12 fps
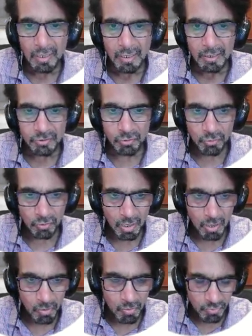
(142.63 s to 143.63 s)
So
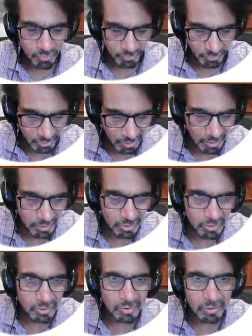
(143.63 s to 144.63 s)
now that's
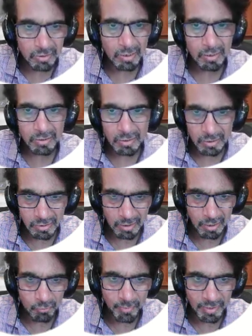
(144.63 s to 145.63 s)

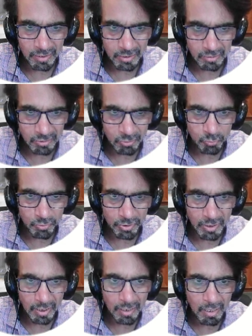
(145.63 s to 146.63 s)
electromagnetic theory.
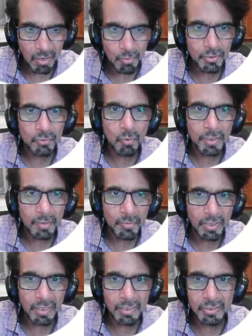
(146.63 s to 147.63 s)
And now in quantum
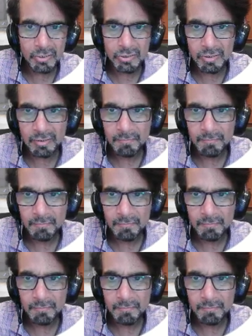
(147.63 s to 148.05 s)
mechanics,